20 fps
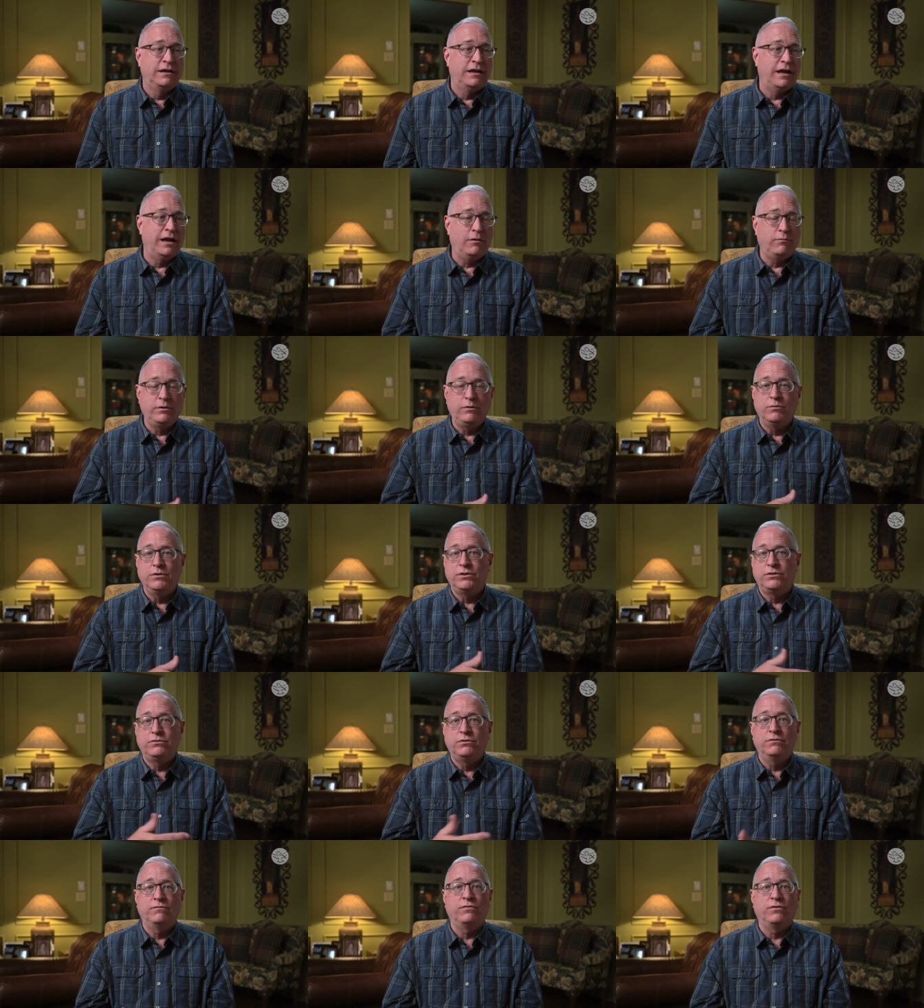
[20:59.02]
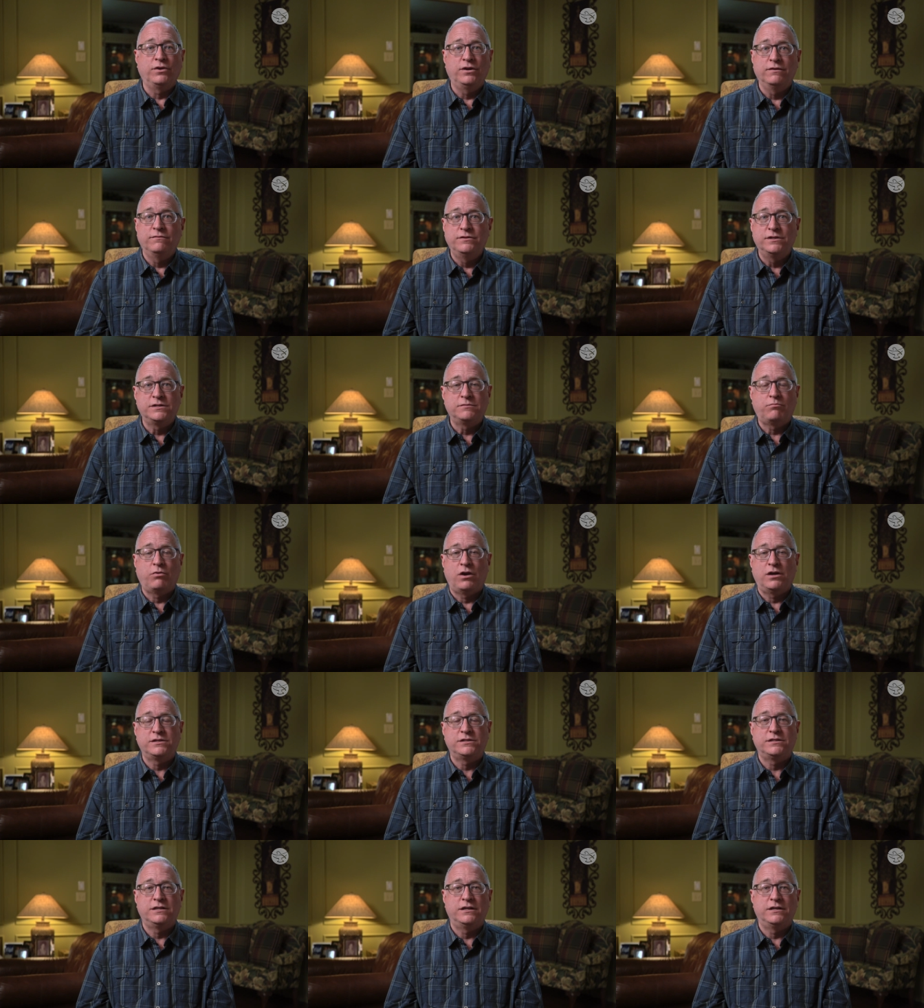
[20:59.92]
how we went through a forgiveness
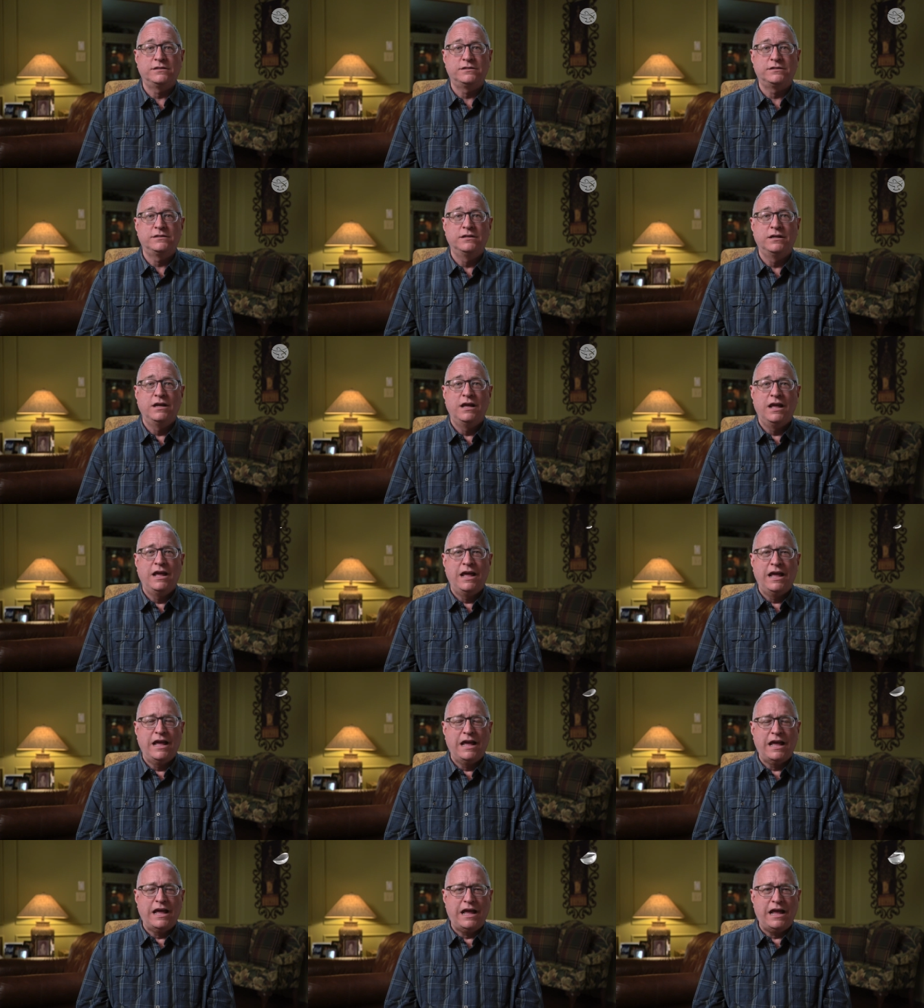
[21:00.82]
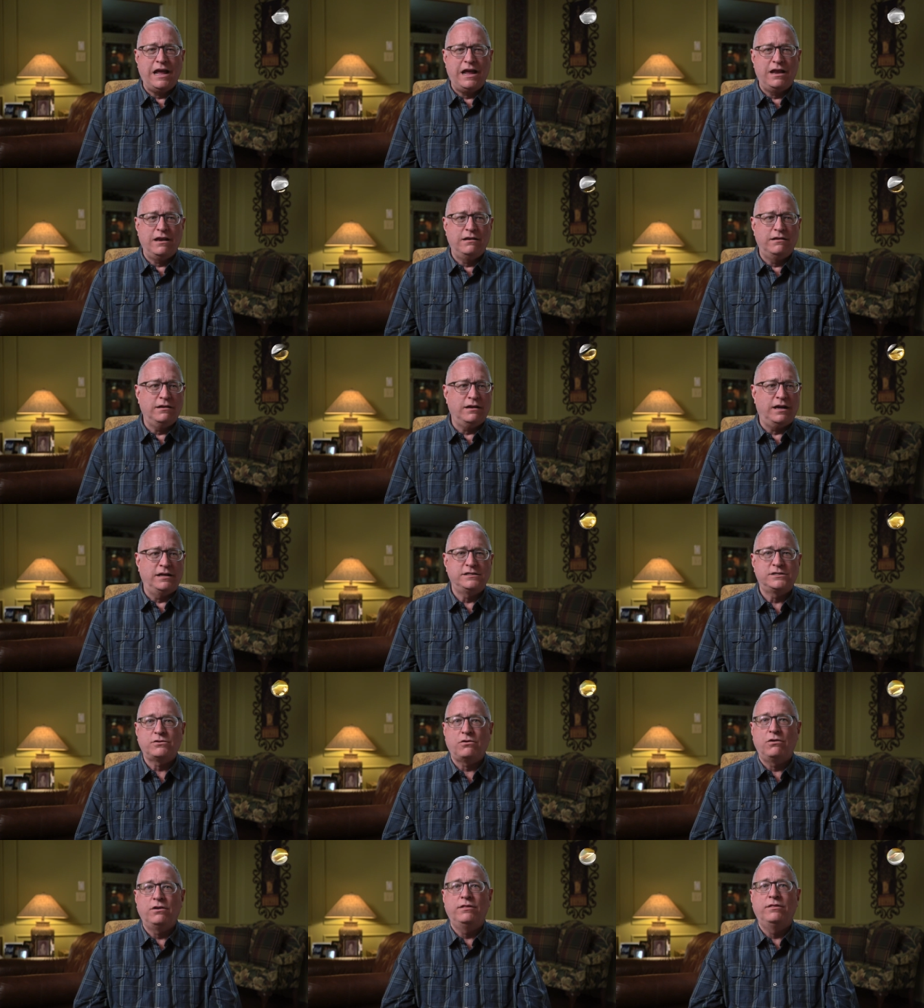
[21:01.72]
process. And I
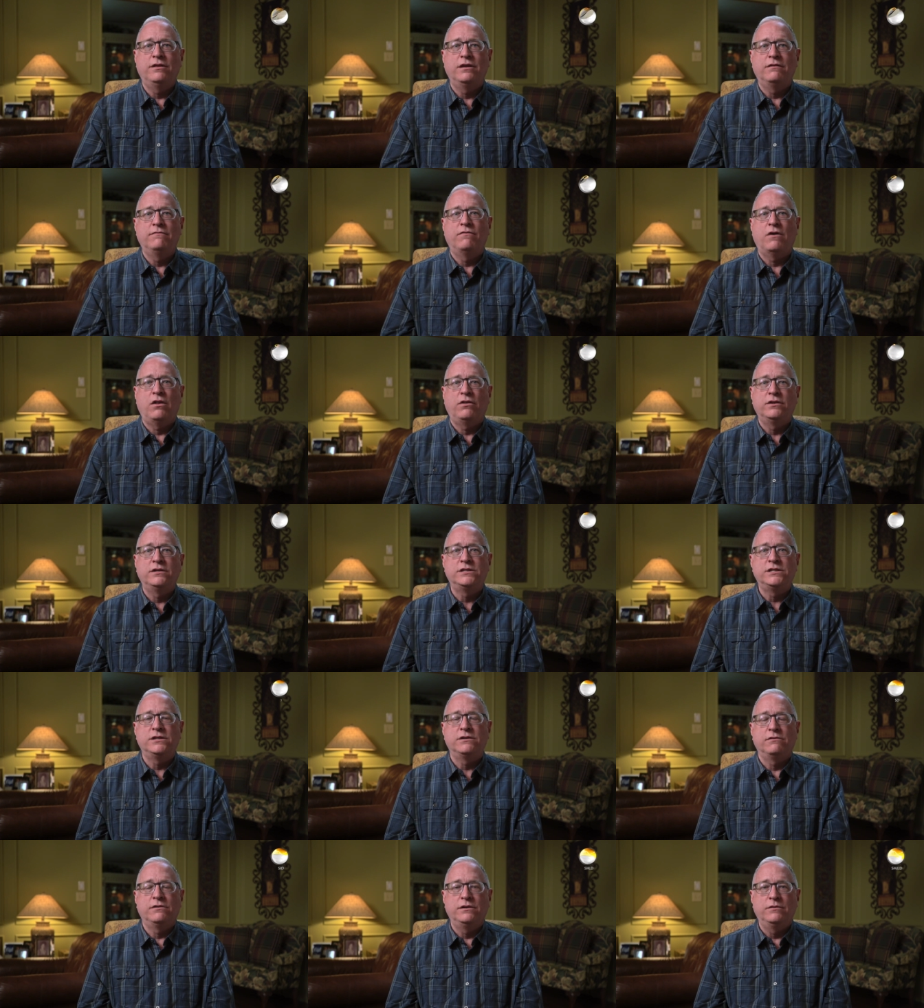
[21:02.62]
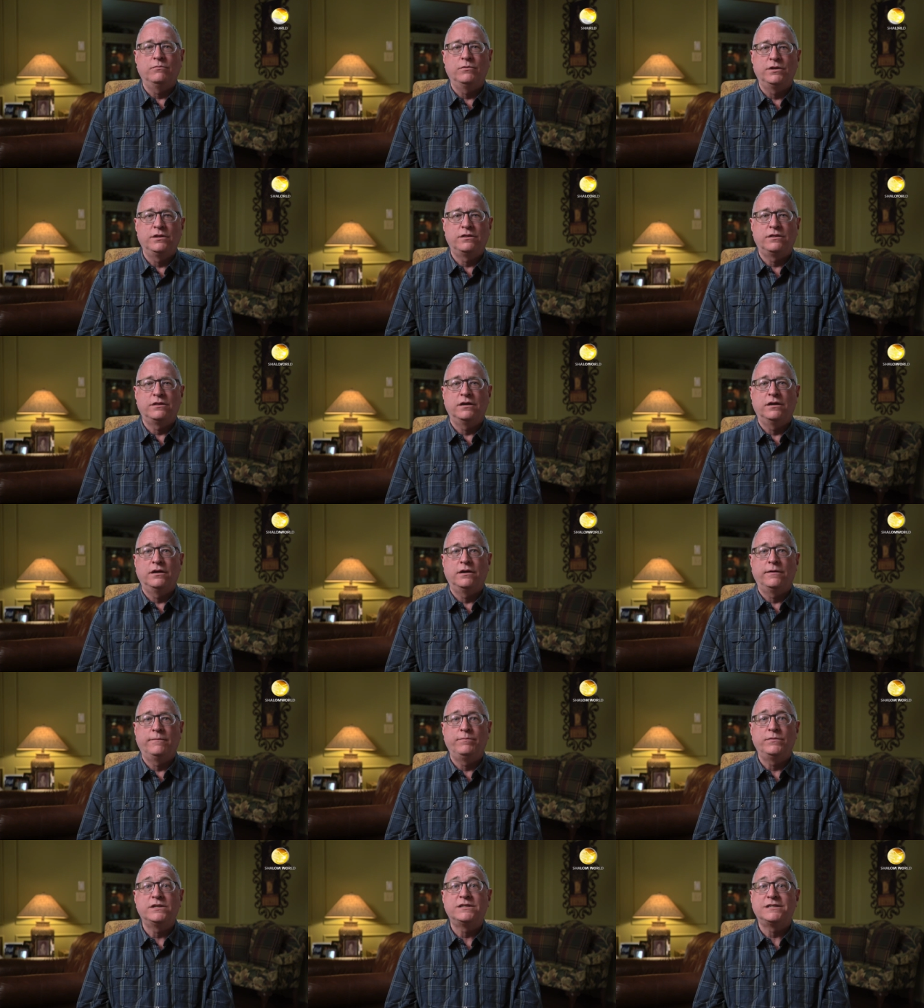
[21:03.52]
started then volunteering with
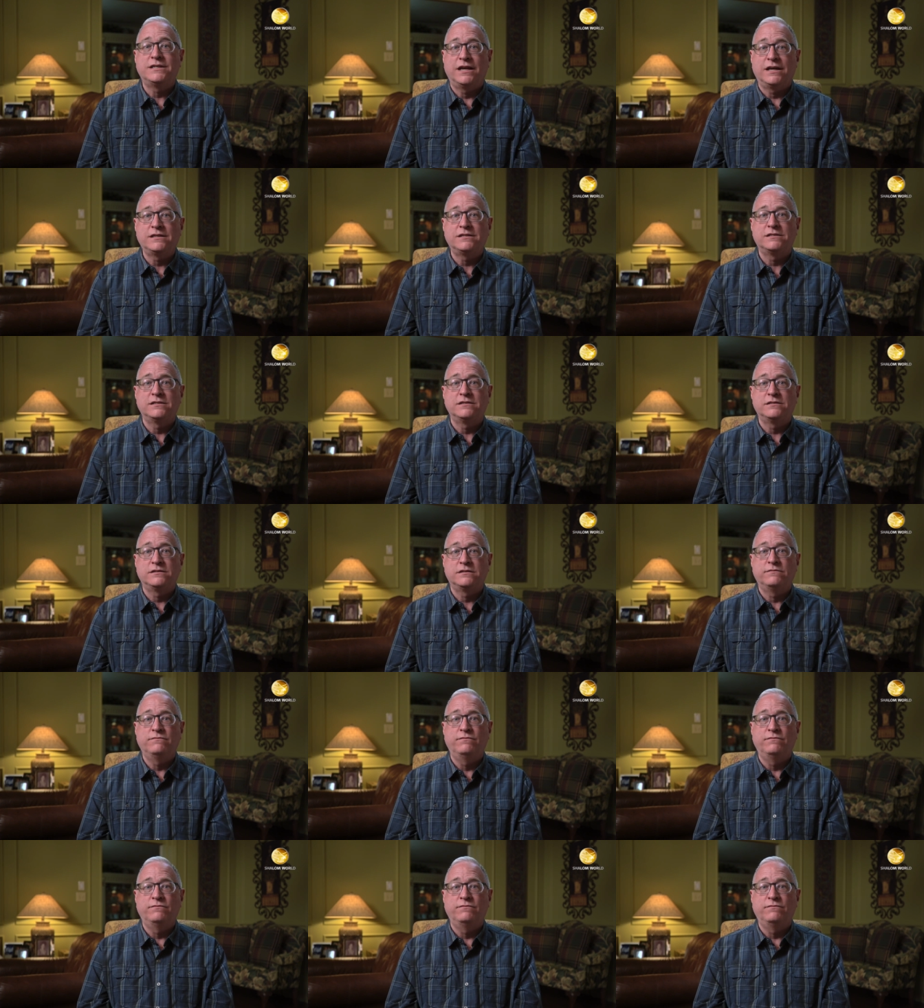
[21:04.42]
uh, Texas